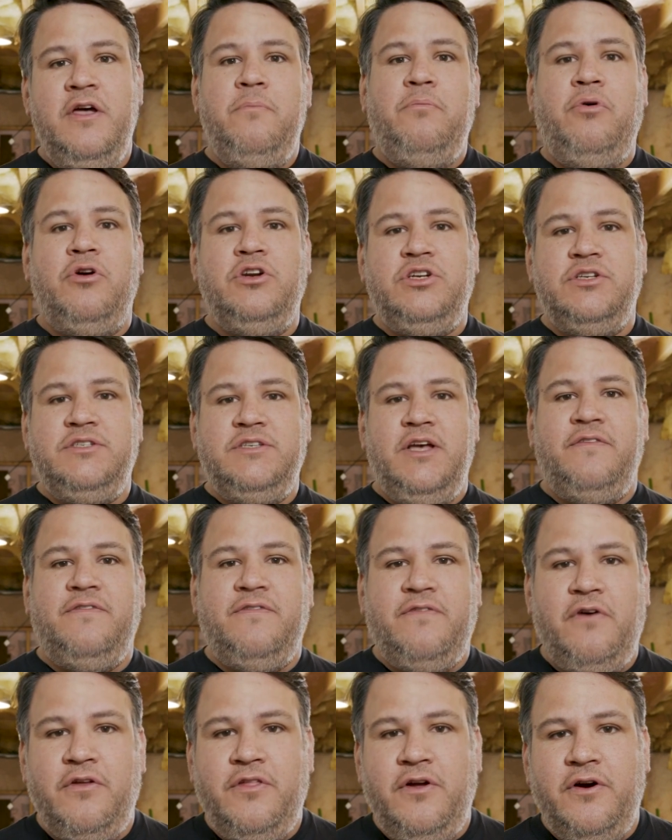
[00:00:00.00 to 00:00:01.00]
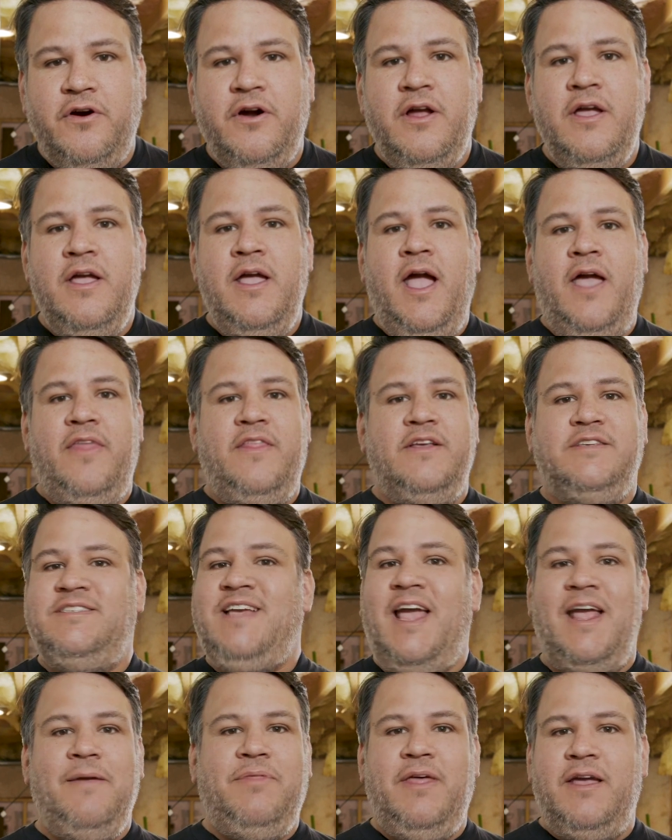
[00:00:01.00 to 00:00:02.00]
push yourself further, and the
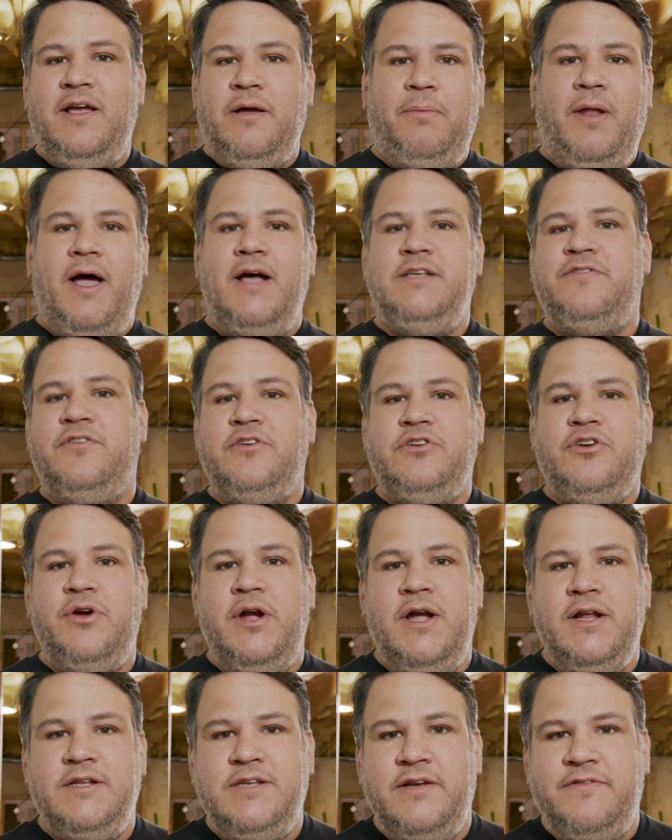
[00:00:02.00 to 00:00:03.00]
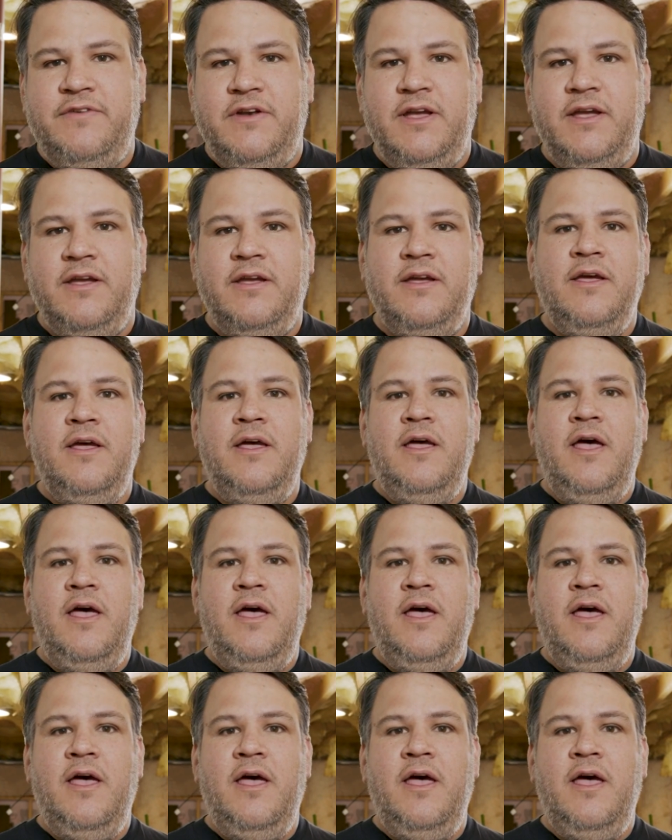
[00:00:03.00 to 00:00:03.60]
same thing applies for creativity.